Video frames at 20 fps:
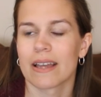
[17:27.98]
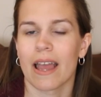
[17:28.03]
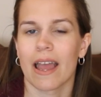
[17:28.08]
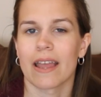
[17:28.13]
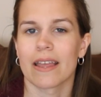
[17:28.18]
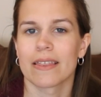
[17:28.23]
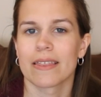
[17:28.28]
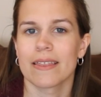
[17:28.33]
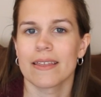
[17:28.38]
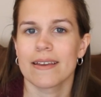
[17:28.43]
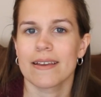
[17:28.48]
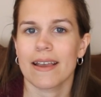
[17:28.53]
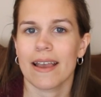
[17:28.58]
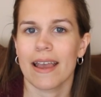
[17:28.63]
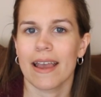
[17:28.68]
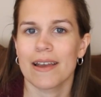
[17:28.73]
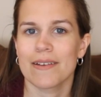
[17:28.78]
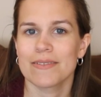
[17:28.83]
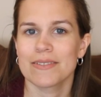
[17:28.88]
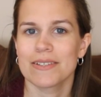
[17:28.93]
I think
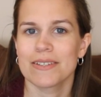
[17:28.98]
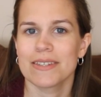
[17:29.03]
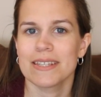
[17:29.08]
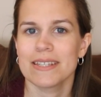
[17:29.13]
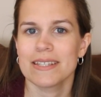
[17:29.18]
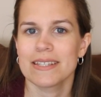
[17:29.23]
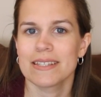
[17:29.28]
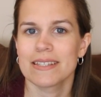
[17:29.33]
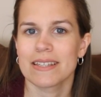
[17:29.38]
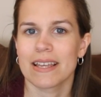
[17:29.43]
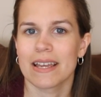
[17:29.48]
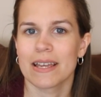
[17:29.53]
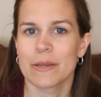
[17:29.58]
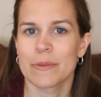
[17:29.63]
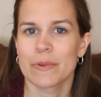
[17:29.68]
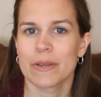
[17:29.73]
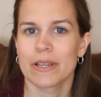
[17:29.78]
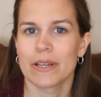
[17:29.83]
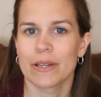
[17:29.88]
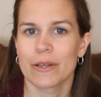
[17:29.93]
after this
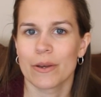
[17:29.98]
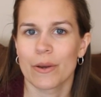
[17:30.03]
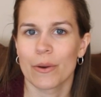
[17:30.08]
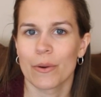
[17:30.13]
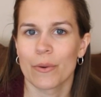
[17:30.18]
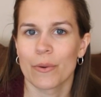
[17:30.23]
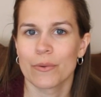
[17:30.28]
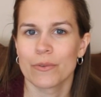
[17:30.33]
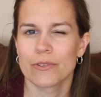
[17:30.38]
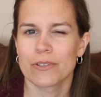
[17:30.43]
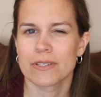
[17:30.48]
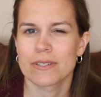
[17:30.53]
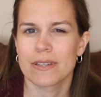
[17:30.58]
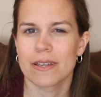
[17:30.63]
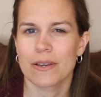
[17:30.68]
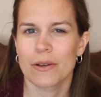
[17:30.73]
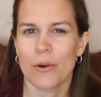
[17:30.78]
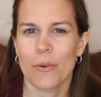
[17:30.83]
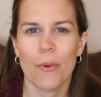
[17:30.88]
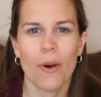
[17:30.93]
I'm going to go just
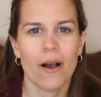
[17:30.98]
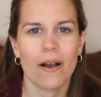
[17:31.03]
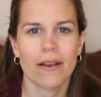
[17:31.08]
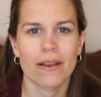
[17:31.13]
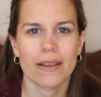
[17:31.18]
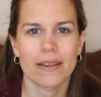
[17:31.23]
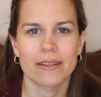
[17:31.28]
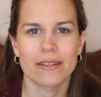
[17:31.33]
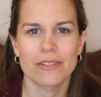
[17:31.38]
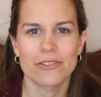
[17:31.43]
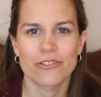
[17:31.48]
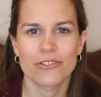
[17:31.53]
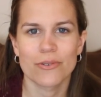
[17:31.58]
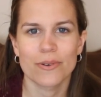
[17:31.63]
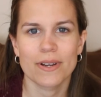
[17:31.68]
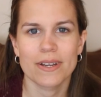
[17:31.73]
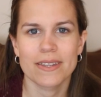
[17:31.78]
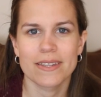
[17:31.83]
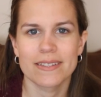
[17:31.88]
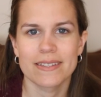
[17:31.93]
take a walk and
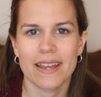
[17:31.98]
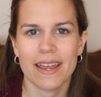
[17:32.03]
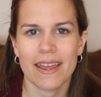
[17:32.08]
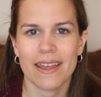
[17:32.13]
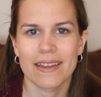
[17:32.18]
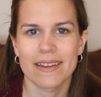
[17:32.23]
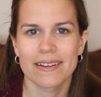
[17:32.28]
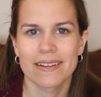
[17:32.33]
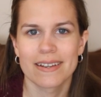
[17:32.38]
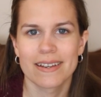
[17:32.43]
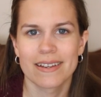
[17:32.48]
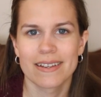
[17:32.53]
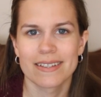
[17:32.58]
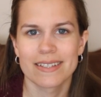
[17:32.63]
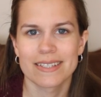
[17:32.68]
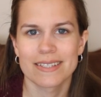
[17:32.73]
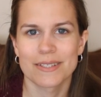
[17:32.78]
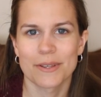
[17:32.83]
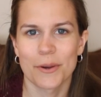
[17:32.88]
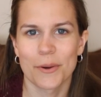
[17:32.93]
enjoy the day.
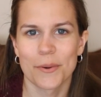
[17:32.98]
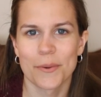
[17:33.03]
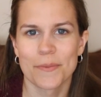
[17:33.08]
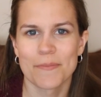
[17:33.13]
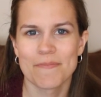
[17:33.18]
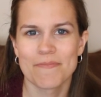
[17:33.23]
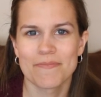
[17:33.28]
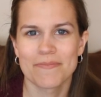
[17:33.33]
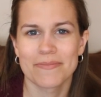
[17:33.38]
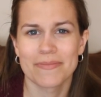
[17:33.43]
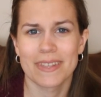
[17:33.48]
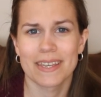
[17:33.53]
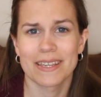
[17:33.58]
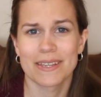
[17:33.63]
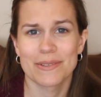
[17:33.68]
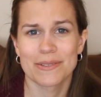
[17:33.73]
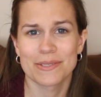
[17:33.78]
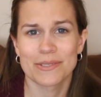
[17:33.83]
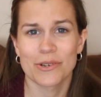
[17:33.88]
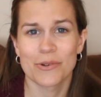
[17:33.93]
So thank
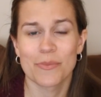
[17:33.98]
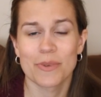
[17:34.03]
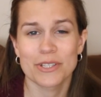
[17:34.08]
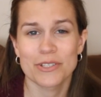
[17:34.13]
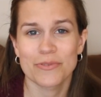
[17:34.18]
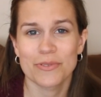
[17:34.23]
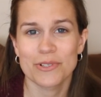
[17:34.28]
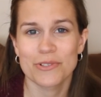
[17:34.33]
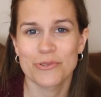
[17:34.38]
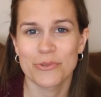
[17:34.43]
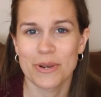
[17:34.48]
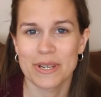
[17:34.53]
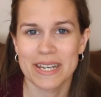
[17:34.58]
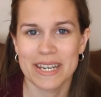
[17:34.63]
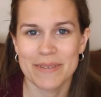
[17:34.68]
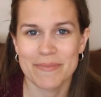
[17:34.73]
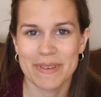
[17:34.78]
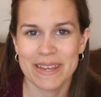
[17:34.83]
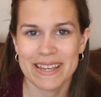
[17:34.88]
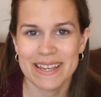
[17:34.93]
you so much for
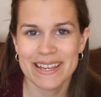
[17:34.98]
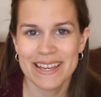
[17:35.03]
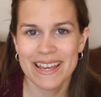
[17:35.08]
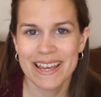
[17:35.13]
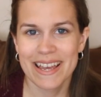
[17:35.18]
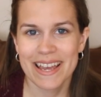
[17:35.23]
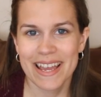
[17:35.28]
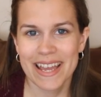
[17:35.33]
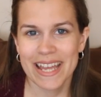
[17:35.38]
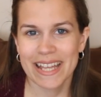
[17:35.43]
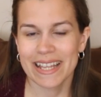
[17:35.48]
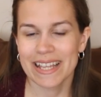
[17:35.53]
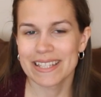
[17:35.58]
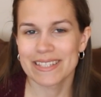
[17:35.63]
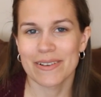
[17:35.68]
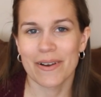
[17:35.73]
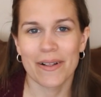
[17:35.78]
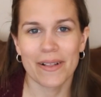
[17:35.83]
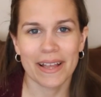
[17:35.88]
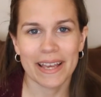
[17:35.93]
joining me. That's
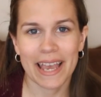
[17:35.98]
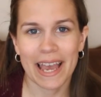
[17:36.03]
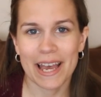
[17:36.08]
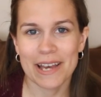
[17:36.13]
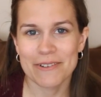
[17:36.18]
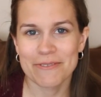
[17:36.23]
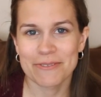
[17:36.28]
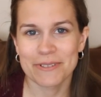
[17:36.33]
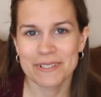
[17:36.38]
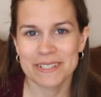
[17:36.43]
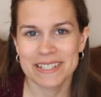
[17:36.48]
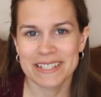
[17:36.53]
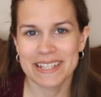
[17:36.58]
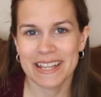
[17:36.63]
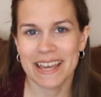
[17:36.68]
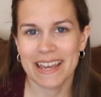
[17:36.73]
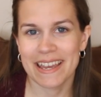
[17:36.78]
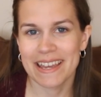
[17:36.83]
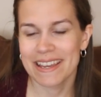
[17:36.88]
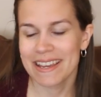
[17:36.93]
all I have for
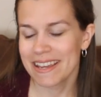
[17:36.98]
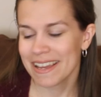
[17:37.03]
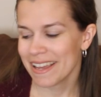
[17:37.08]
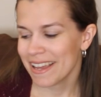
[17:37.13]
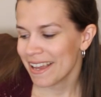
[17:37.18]
today.